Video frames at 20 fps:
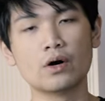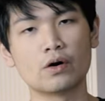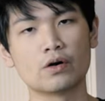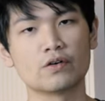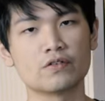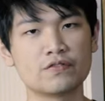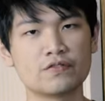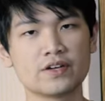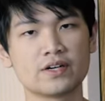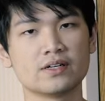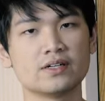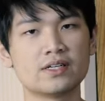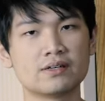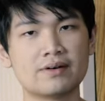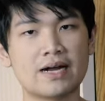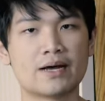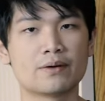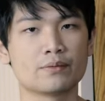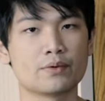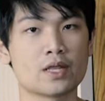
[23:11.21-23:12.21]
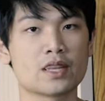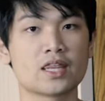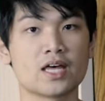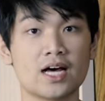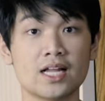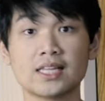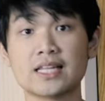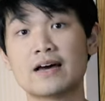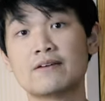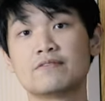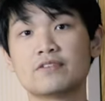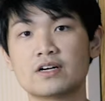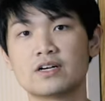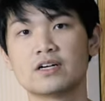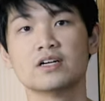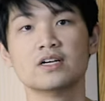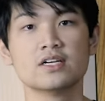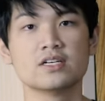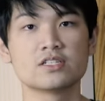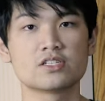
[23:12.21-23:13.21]
or fiddle around with a
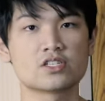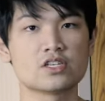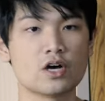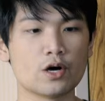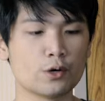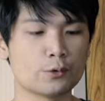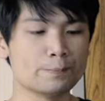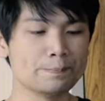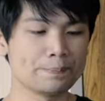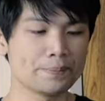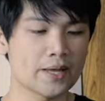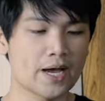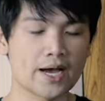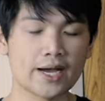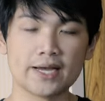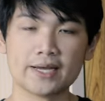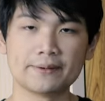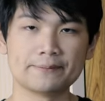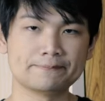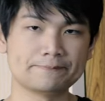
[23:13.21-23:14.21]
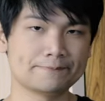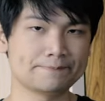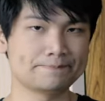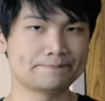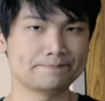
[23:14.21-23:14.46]
lever. So I